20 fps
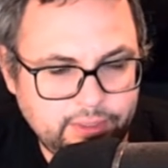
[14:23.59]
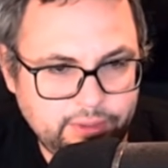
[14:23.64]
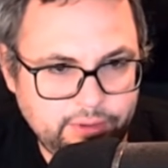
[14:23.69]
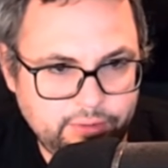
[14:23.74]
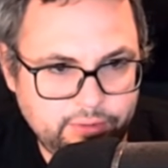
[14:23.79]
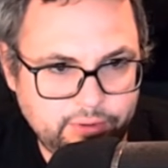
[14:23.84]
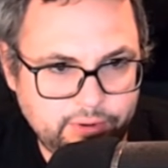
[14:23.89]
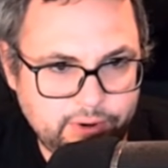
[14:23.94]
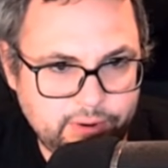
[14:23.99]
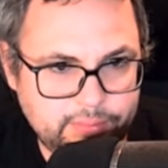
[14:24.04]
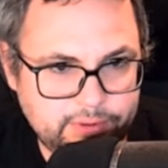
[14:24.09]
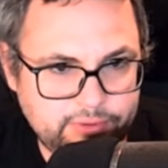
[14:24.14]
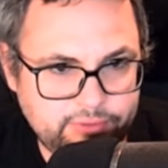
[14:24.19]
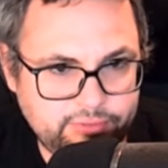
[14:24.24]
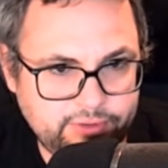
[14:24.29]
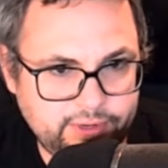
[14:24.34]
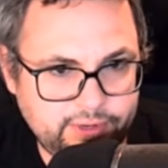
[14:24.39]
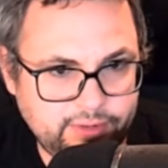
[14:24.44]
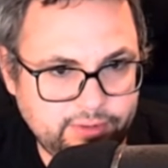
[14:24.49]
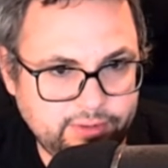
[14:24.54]
You know how much
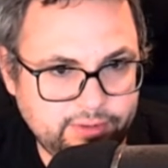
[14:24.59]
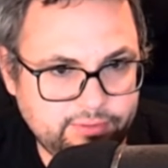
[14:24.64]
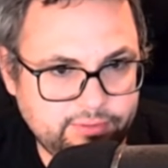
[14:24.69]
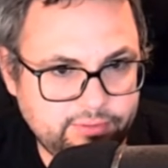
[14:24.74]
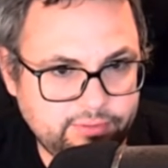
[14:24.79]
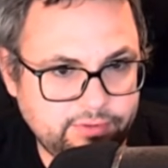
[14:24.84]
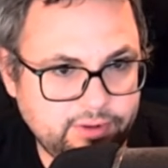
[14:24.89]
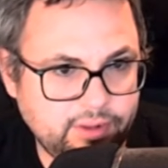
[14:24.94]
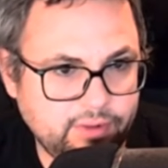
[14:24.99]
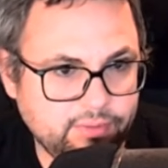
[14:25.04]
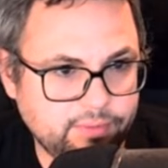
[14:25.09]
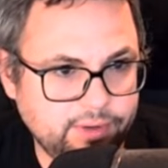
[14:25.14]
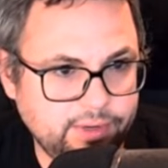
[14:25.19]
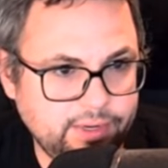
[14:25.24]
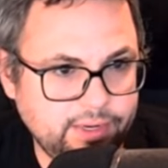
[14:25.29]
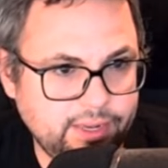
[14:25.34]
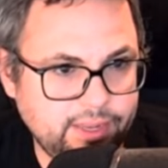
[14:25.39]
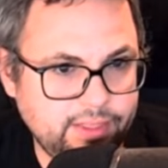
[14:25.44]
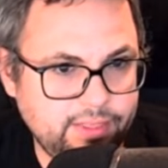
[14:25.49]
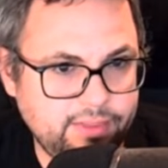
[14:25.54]
Zeta likes his
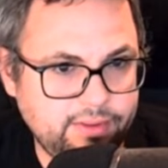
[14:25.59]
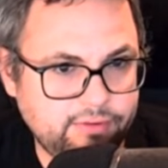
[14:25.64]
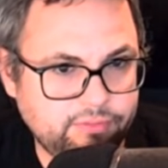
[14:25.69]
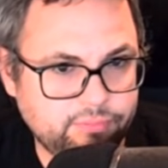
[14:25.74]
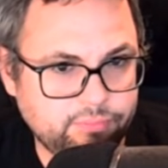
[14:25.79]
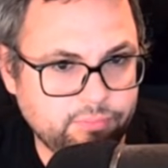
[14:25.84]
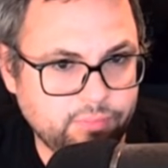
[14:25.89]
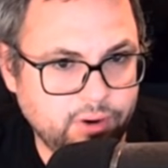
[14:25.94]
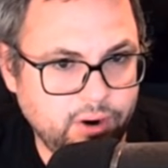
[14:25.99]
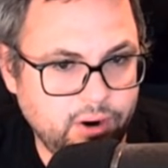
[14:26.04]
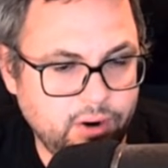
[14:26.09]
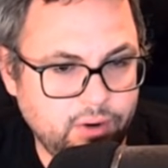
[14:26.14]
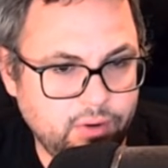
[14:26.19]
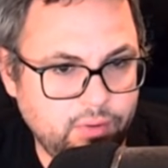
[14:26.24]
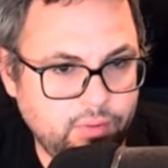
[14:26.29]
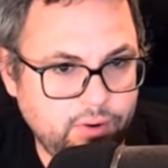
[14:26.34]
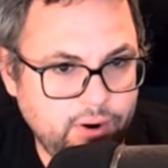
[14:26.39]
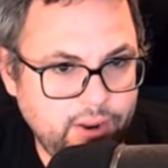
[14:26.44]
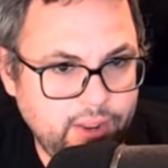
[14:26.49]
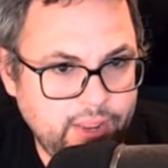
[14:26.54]
coloring. This
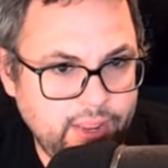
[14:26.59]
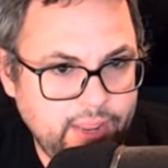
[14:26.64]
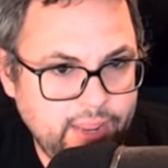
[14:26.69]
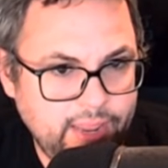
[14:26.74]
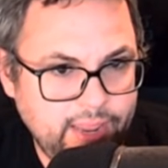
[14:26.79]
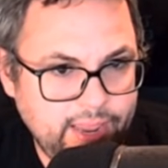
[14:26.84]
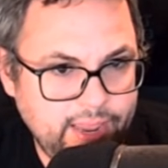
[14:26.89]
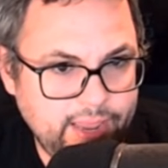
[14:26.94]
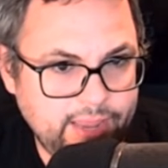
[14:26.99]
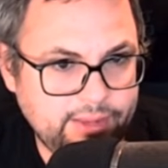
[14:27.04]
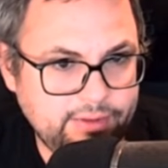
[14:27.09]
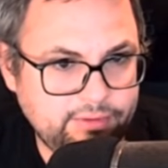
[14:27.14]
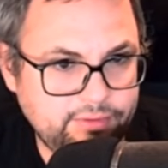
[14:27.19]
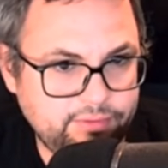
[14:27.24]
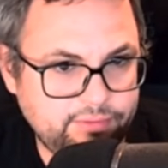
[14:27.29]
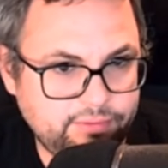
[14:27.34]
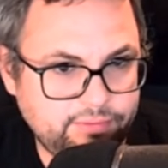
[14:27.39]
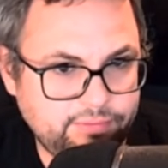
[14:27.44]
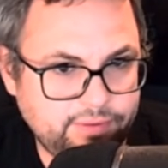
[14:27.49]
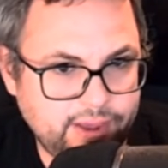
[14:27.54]
row
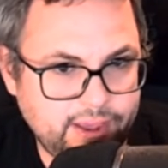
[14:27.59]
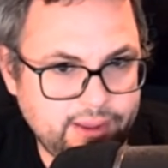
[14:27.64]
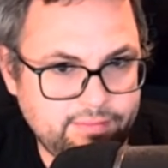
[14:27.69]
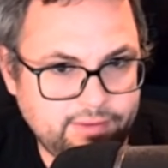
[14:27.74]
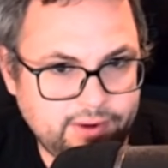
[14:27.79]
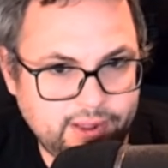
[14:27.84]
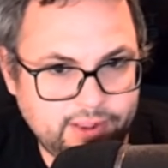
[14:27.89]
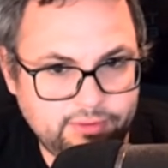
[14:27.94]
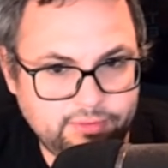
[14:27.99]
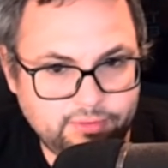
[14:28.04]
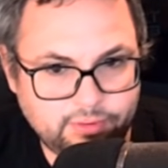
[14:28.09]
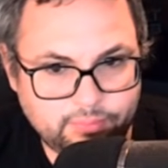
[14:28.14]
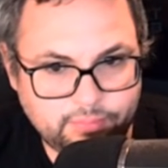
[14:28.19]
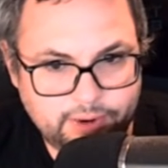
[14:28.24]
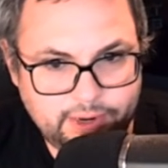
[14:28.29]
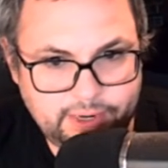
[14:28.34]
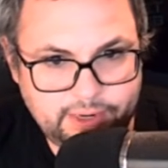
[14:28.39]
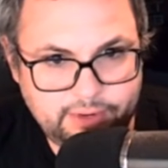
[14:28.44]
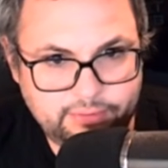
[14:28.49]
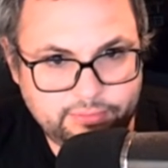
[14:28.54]
has 5 odds
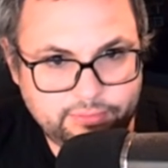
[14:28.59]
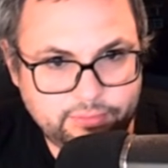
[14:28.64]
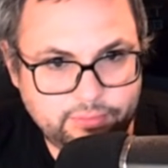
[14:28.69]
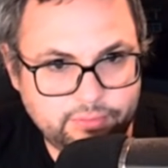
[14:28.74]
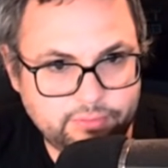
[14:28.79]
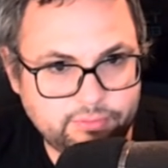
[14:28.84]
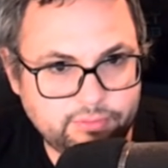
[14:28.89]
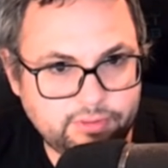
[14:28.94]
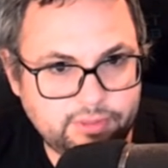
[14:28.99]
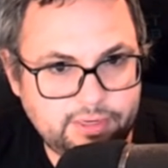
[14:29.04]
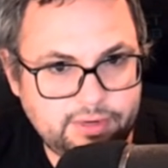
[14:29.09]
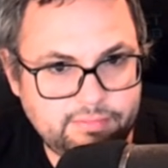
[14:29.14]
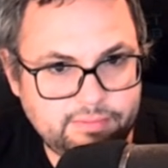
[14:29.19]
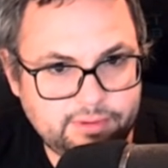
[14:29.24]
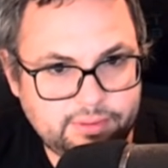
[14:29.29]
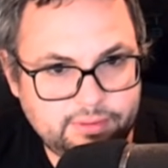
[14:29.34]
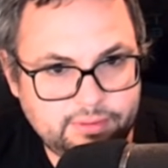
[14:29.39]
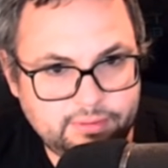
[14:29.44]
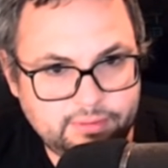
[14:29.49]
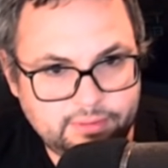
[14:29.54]
already, so those are
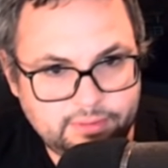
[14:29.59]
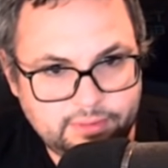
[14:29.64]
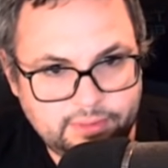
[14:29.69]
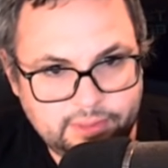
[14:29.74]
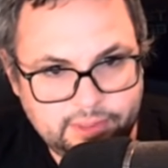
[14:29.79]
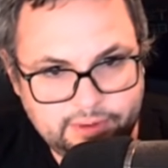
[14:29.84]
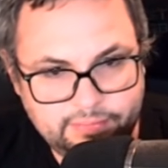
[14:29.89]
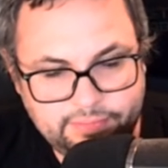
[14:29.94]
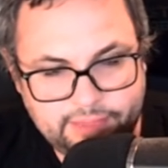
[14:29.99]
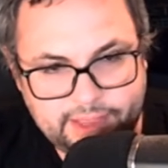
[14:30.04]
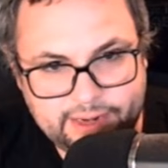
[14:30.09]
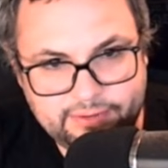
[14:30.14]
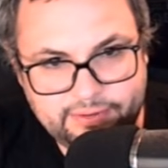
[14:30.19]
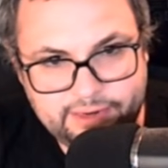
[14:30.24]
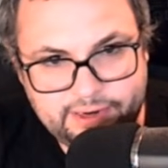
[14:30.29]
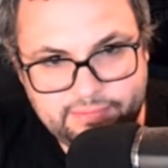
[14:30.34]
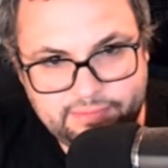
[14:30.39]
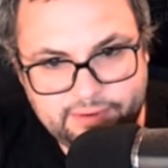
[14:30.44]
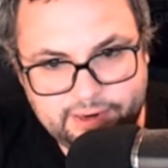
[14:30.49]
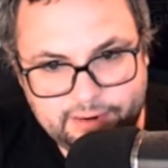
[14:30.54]
even. And if that's
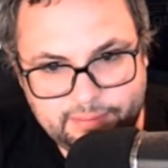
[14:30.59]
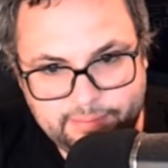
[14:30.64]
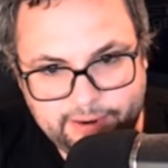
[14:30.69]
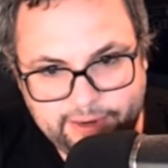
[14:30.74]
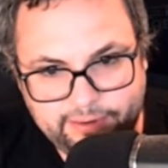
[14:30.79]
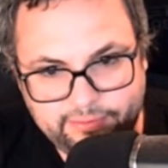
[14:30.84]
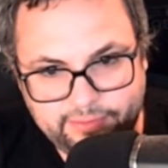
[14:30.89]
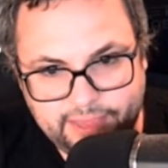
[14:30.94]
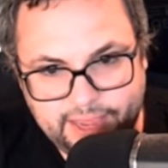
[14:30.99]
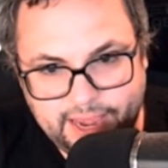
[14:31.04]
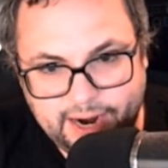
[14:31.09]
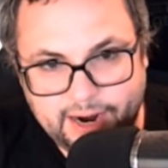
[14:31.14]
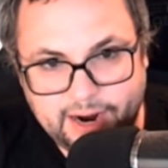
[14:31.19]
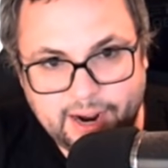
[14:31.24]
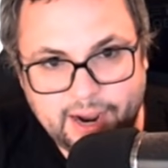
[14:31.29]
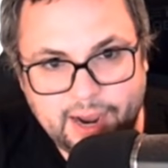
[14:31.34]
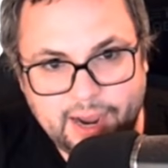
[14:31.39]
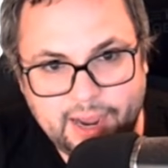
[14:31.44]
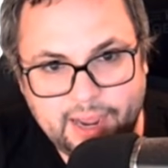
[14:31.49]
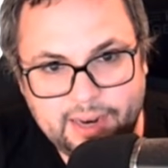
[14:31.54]
even, it makes that
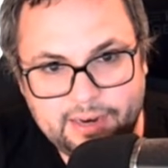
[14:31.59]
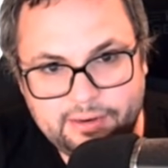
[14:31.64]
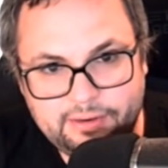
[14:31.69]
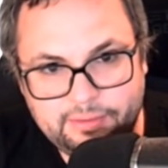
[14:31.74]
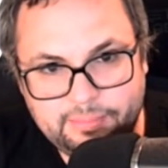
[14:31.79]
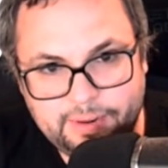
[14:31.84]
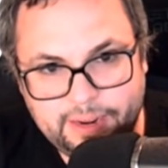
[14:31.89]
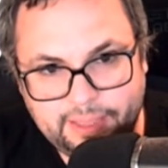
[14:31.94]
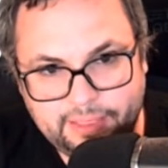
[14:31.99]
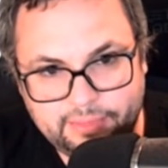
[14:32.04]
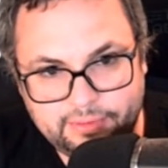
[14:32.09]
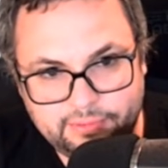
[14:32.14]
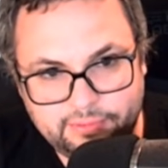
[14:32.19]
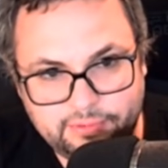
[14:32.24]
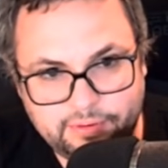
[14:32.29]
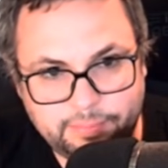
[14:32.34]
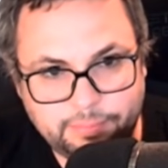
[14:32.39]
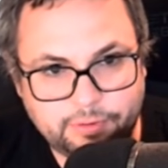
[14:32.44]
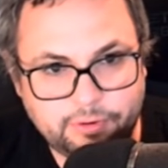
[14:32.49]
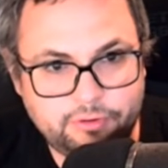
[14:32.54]
odd to make the
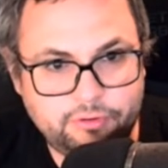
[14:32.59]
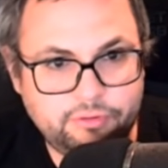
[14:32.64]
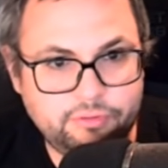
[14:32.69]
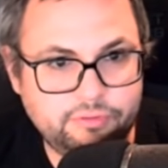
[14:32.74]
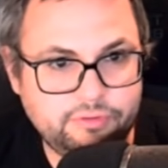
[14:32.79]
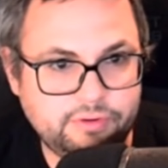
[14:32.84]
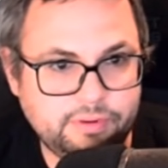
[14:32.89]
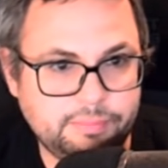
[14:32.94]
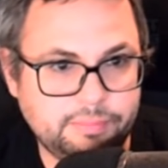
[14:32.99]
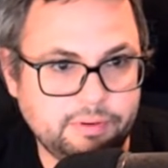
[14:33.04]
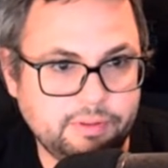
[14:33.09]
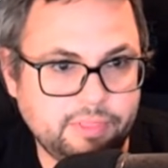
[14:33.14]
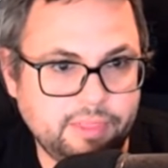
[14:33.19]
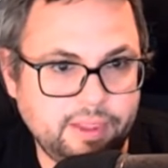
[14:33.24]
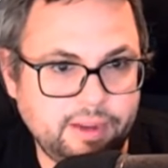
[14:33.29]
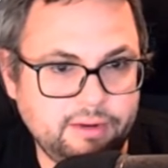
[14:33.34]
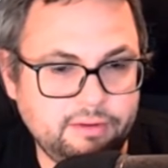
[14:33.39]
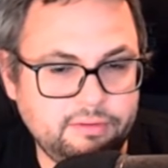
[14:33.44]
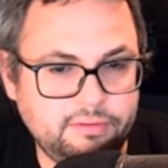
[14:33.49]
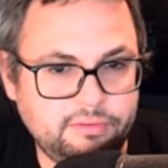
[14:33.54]
zipper do zipper
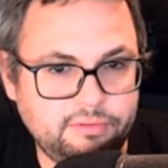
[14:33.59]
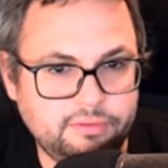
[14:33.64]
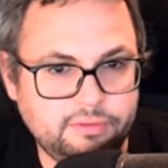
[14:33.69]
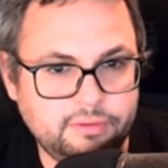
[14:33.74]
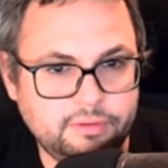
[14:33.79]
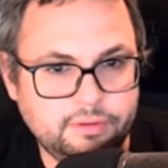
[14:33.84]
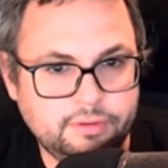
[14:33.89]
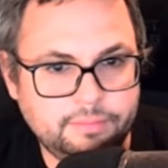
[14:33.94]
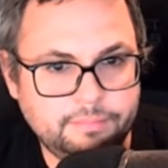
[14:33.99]
things.